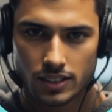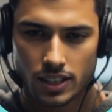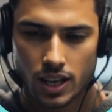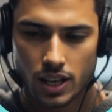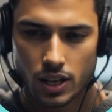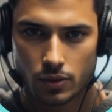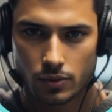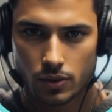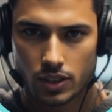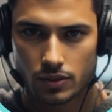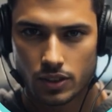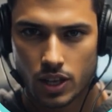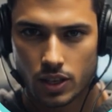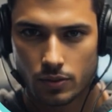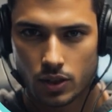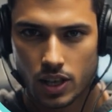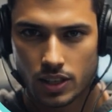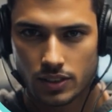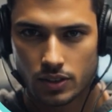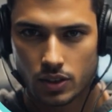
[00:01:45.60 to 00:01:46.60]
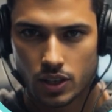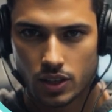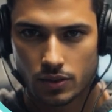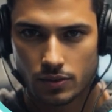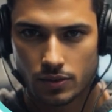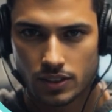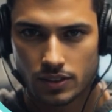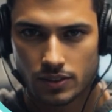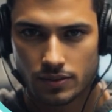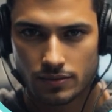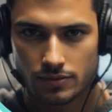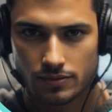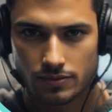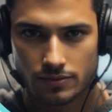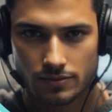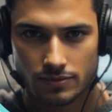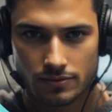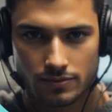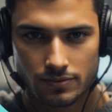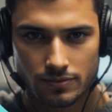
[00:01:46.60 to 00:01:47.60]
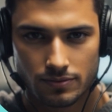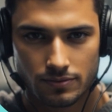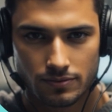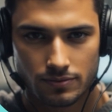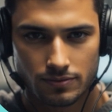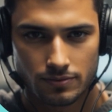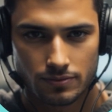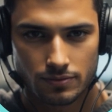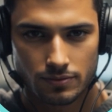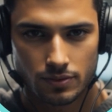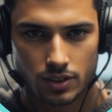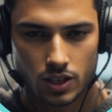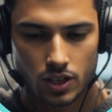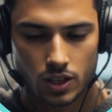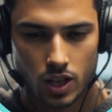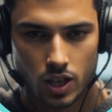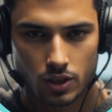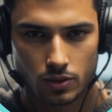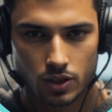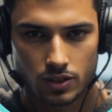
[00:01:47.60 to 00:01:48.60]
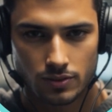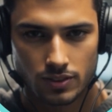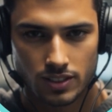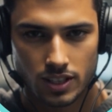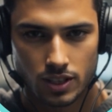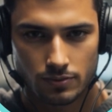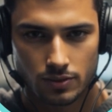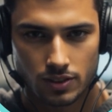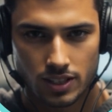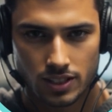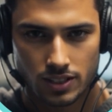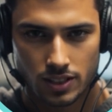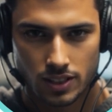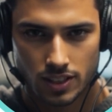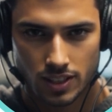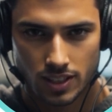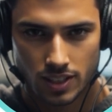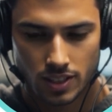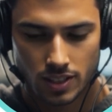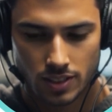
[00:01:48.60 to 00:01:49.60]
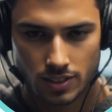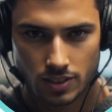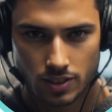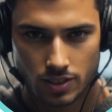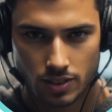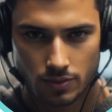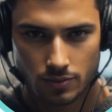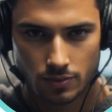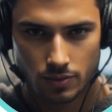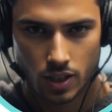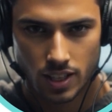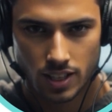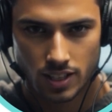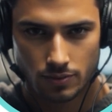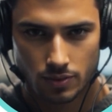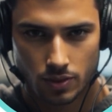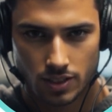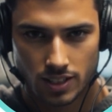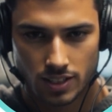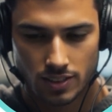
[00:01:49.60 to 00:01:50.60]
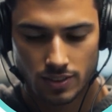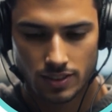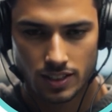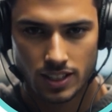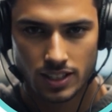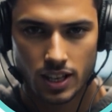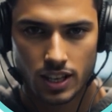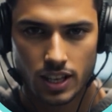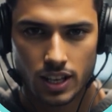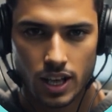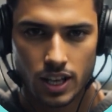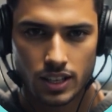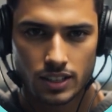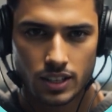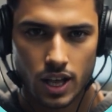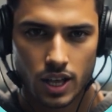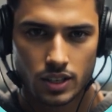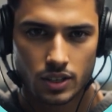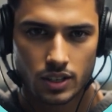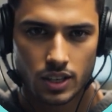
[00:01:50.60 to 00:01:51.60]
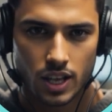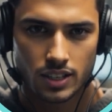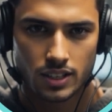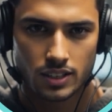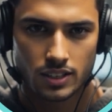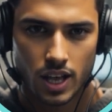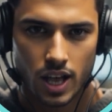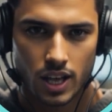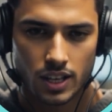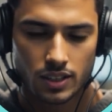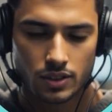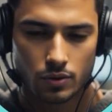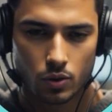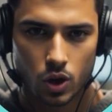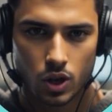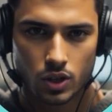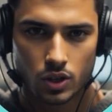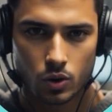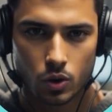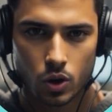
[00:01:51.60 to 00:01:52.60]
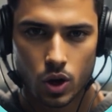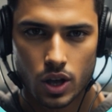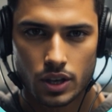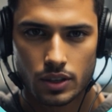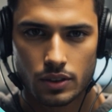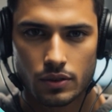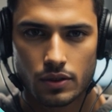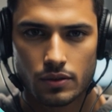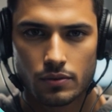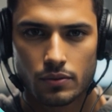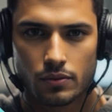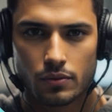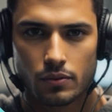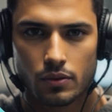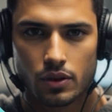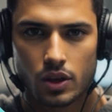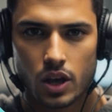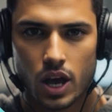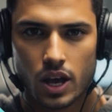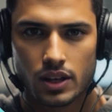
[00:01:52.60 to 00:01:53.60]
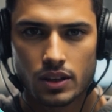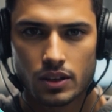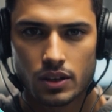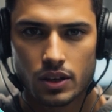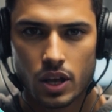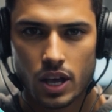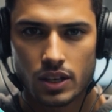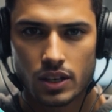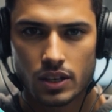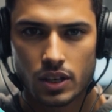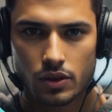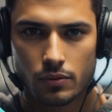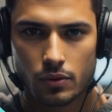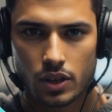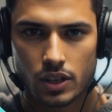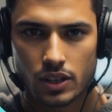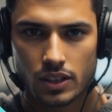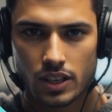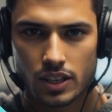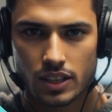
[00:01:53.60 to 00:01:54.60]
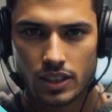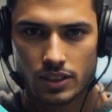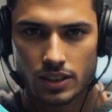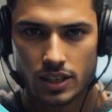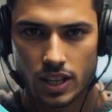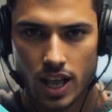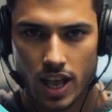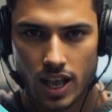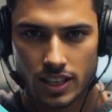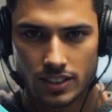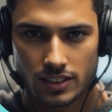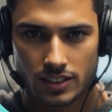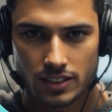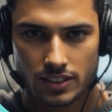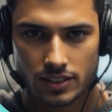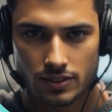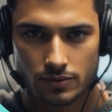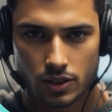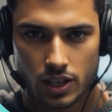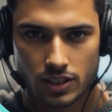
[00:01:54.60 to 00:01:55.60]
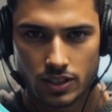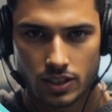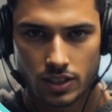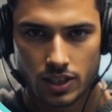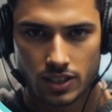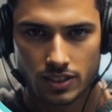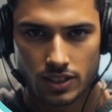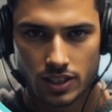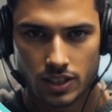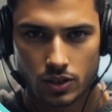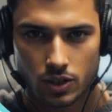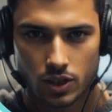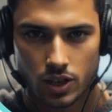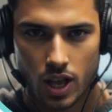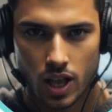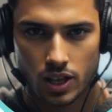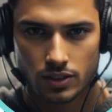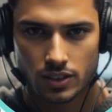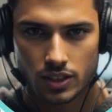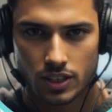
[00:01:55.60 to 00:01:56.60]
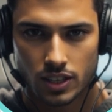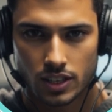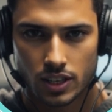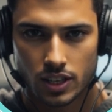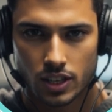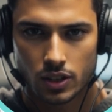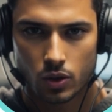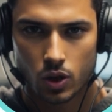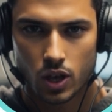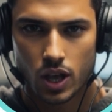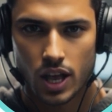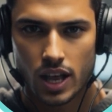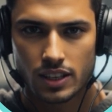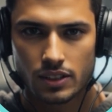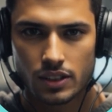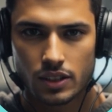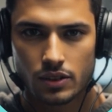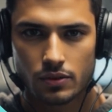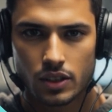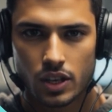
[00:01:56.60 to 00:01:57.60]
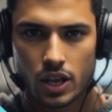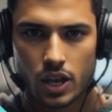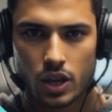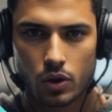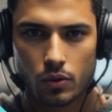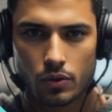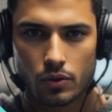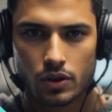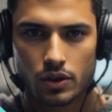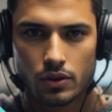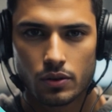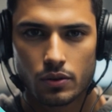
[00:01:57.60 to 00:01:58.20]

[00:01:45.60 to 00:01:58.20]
to help me write my script. A couple of tips here. Be specific and tell it exactly what you want. Ask ChatGPT to act as a specialist in your area when asking for help.